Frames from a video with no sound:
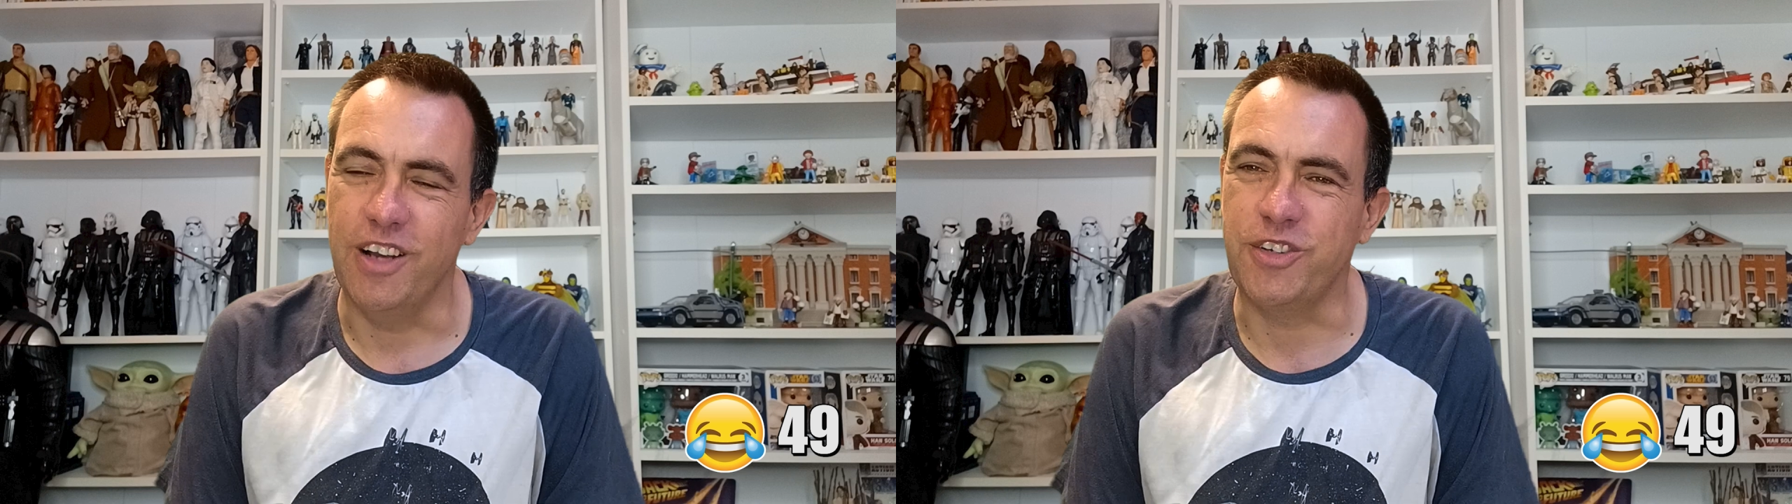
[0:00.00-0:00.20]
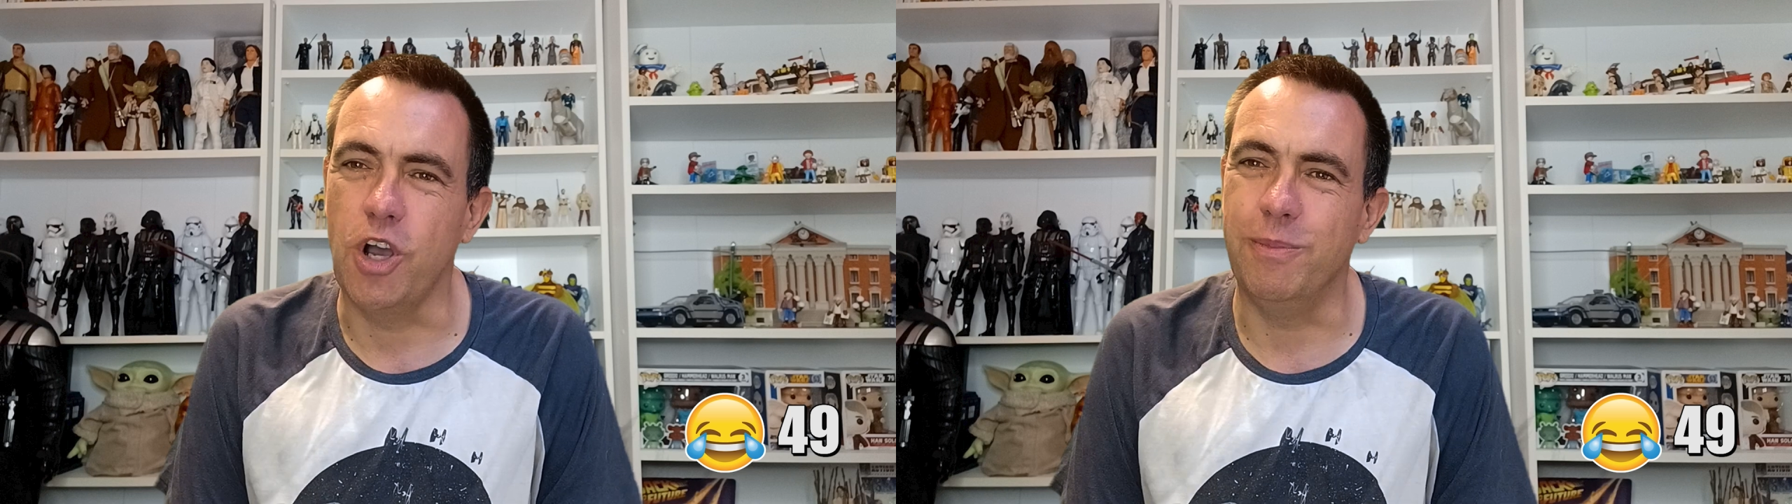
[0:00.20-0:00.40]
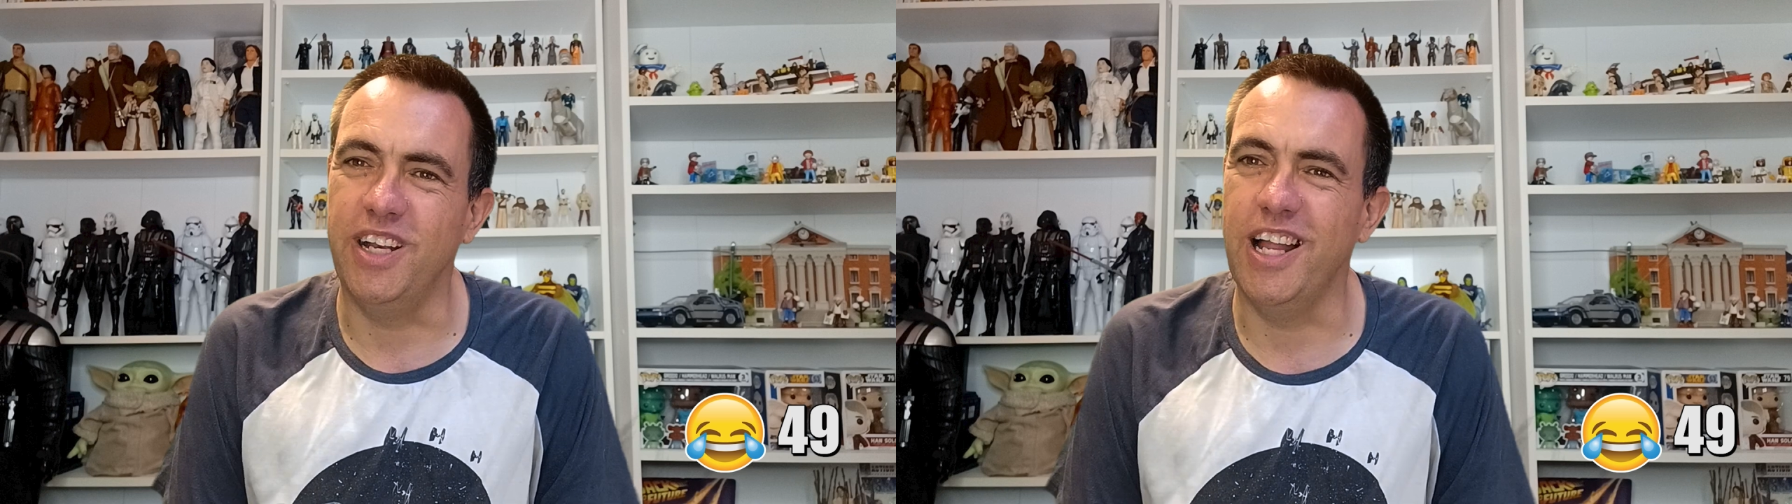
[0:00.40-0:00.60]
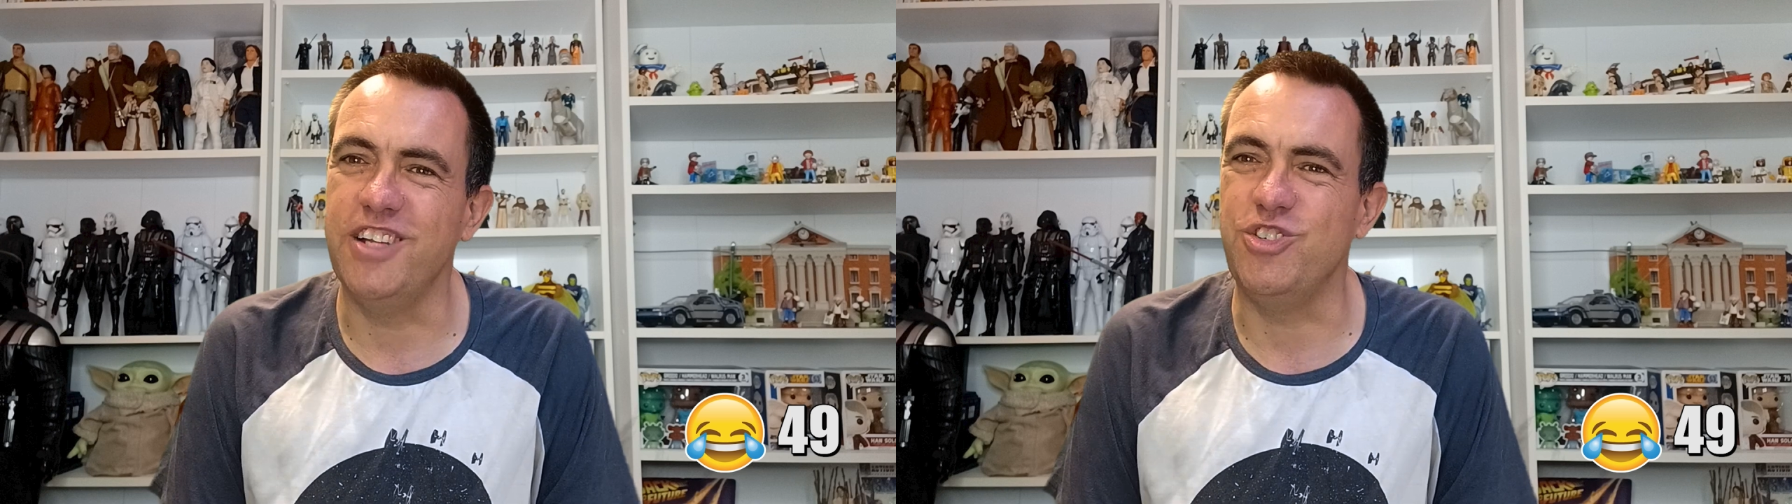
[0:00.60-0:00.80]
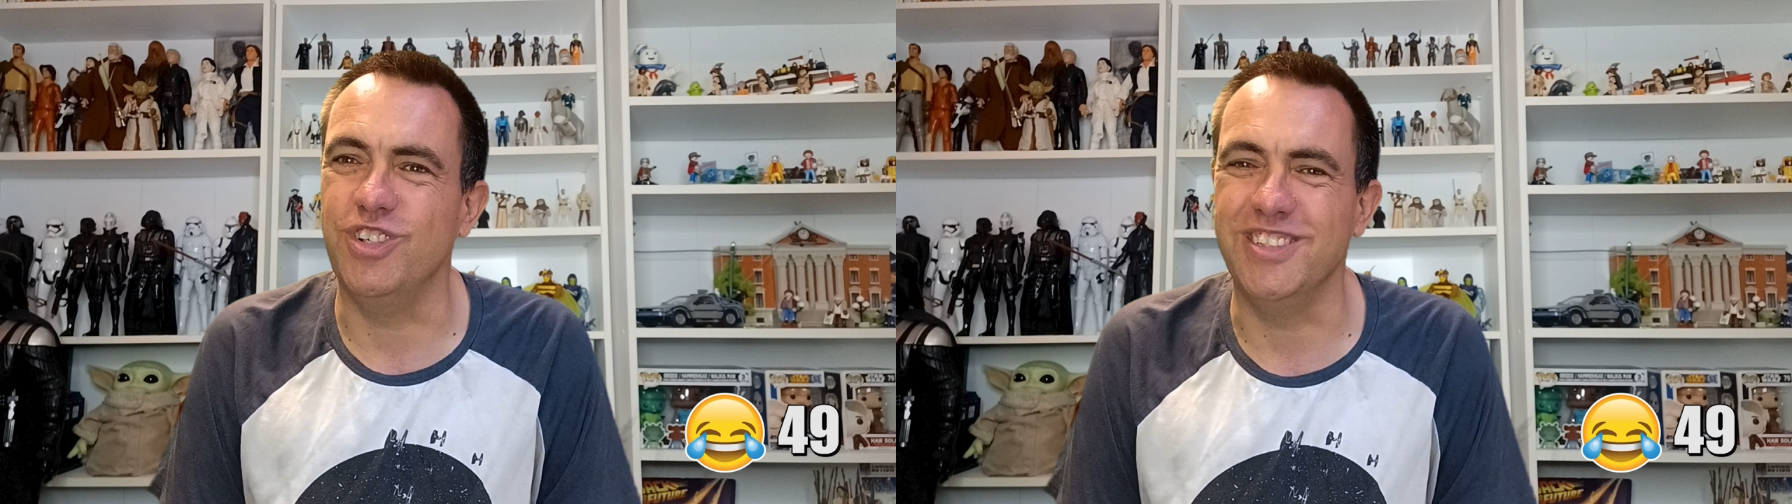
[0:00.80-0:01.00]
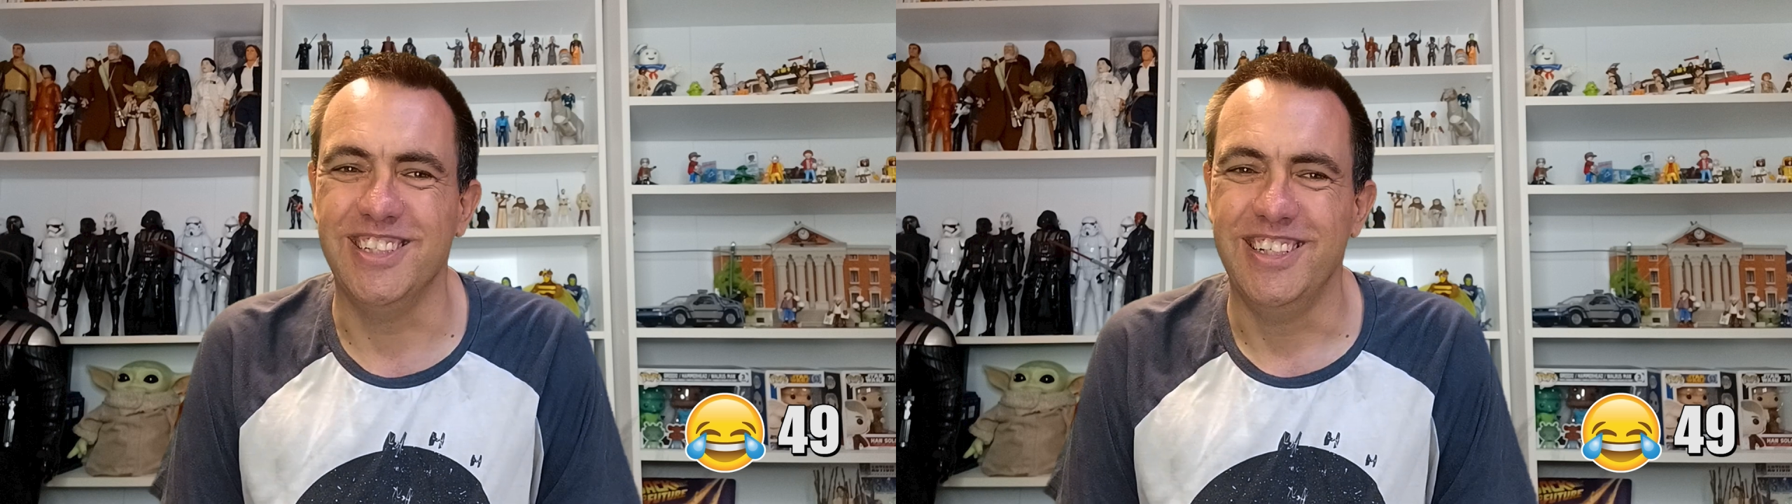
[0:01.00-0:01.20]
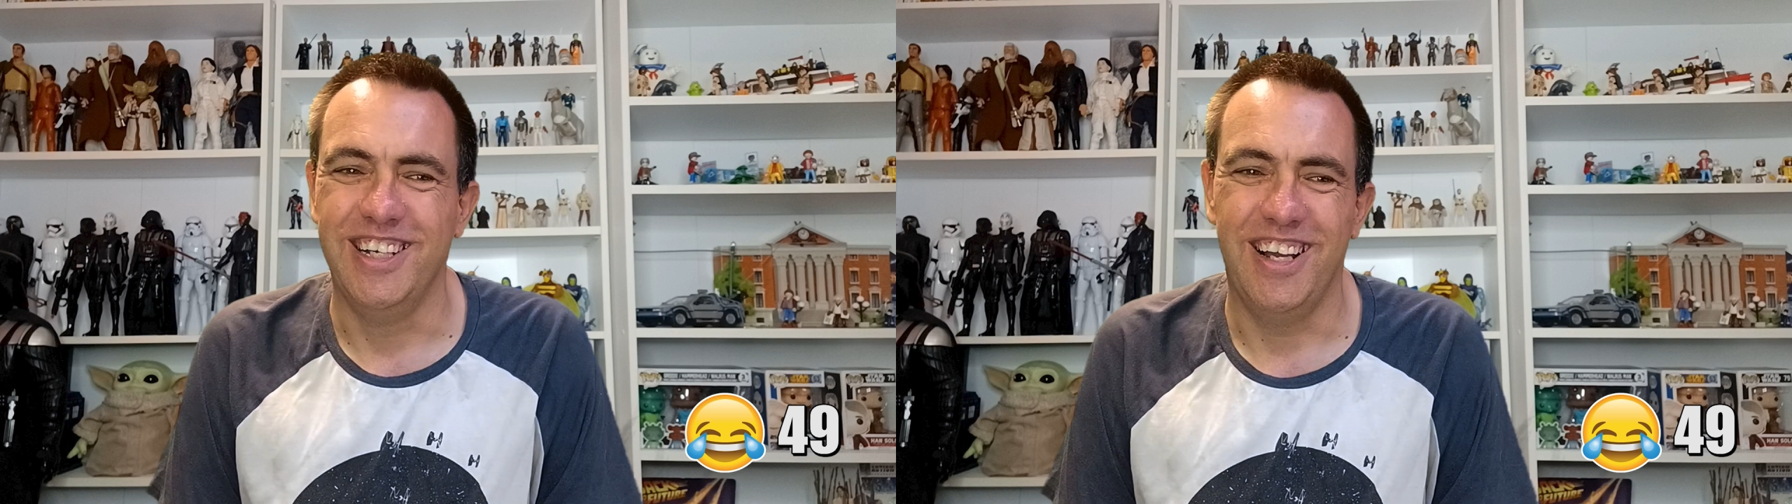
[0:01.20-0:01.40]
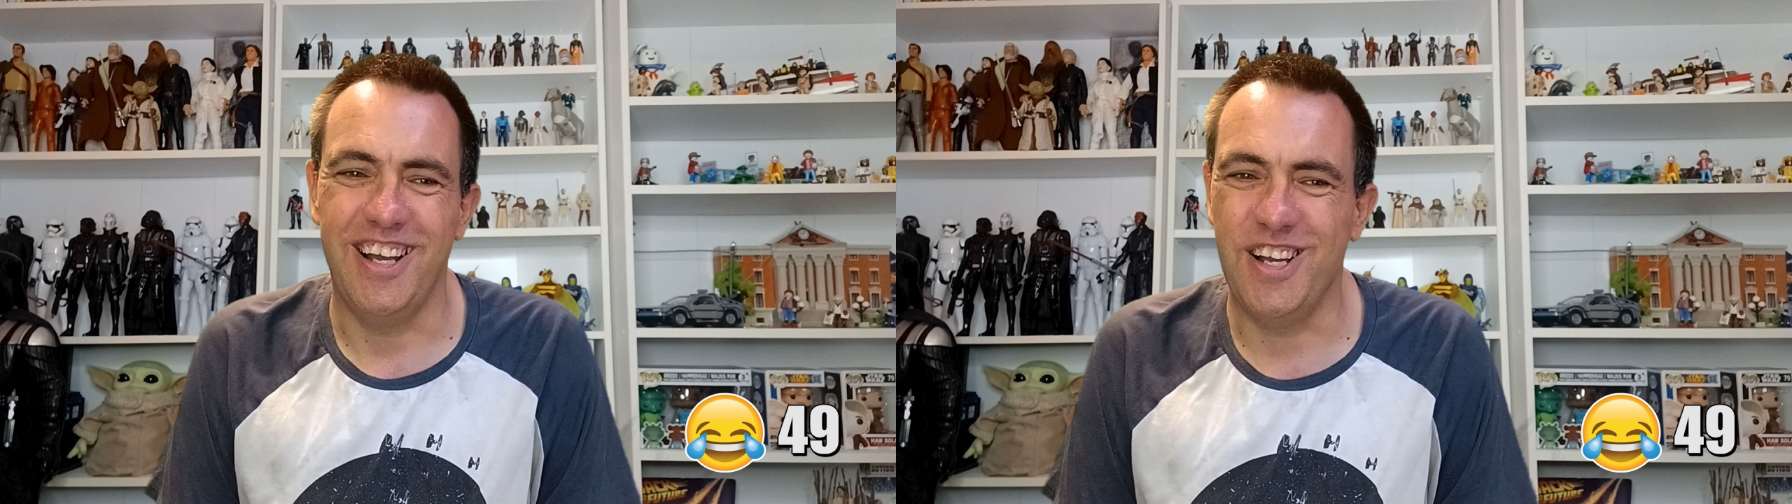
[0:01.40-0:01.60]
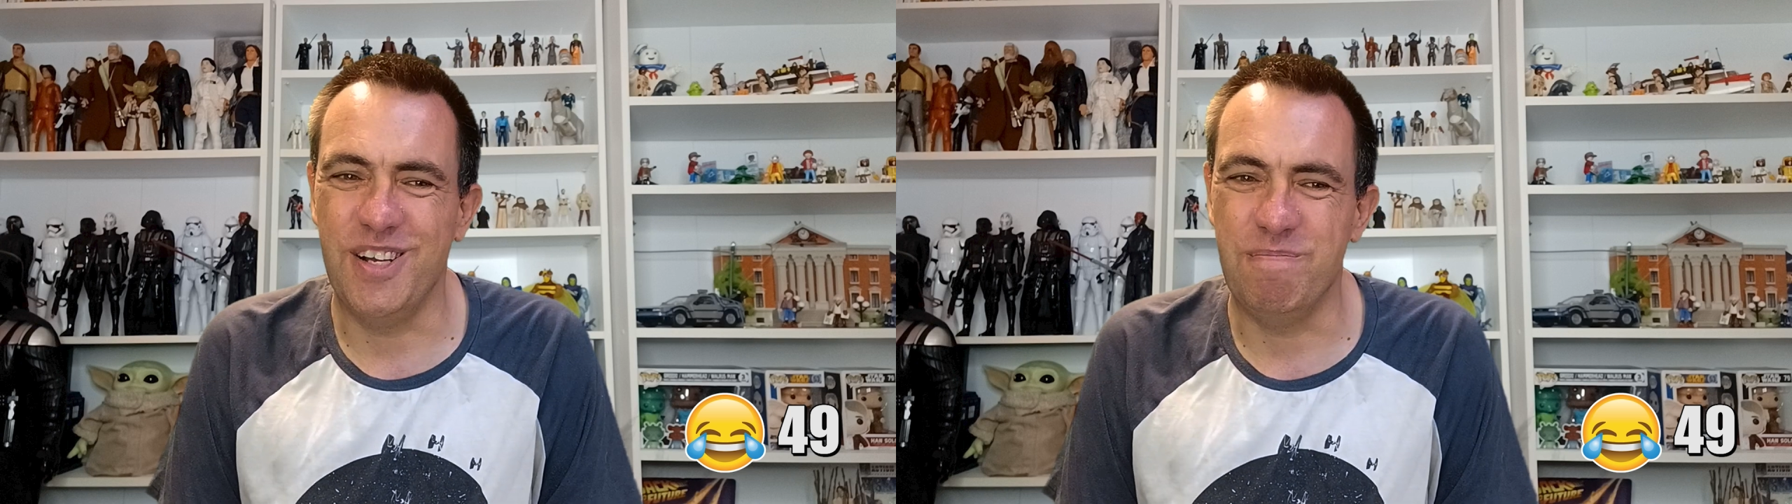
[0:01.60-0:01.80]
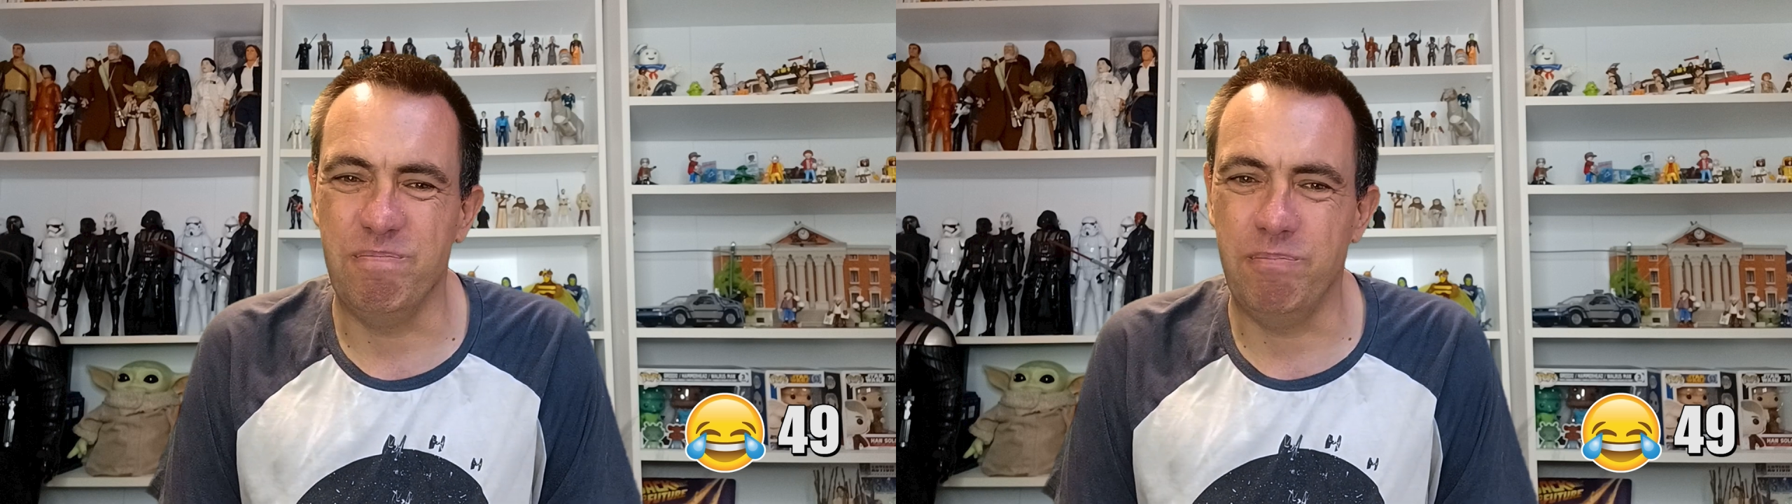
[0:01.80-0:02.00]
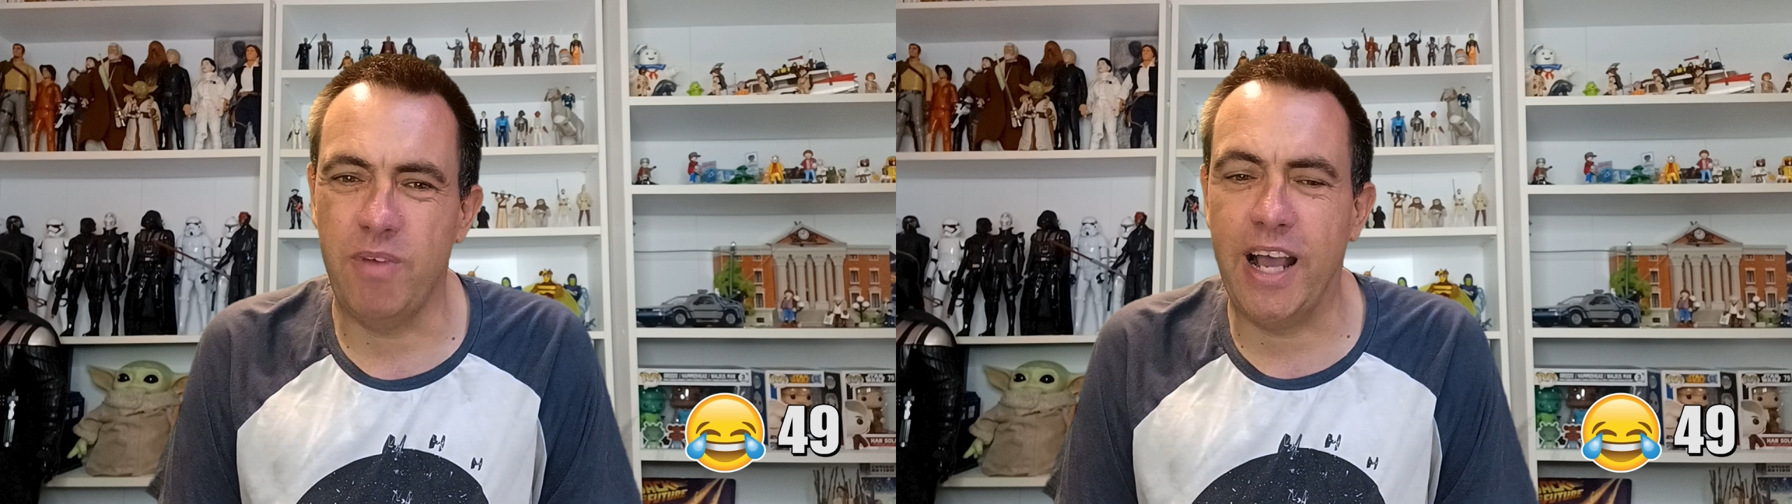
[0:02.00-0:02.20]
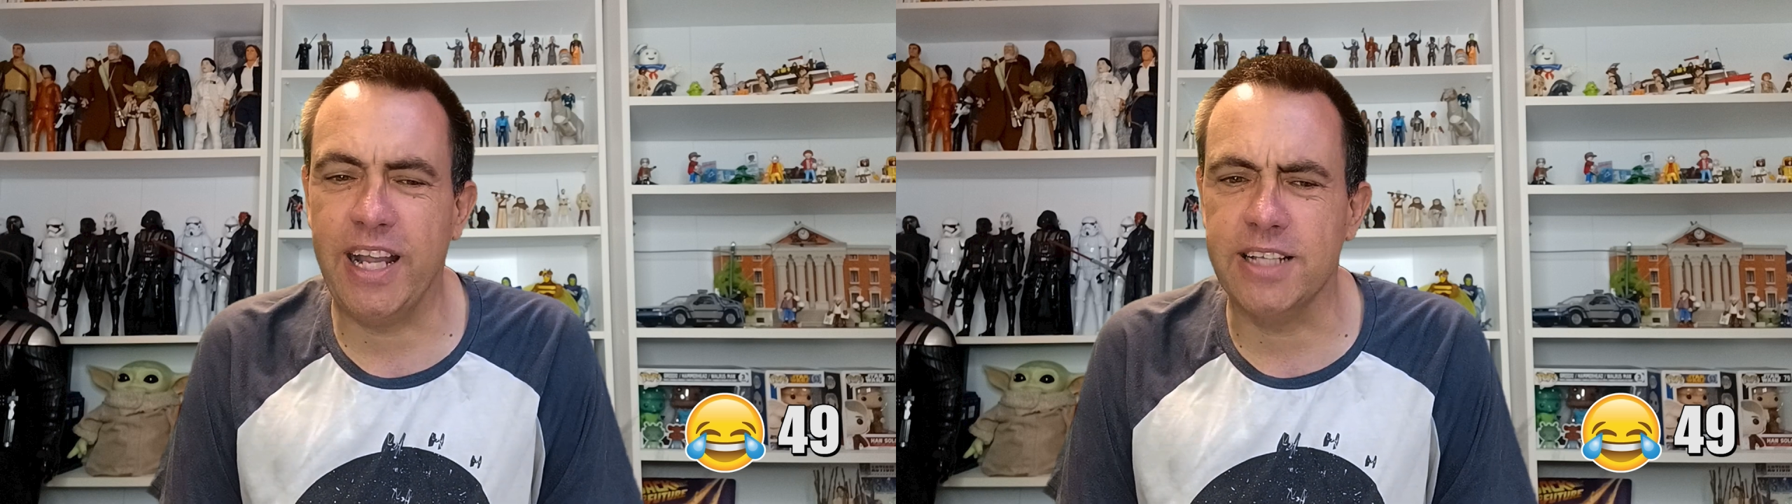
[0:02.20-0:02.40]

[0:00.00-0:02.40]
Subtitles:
comedy legend. I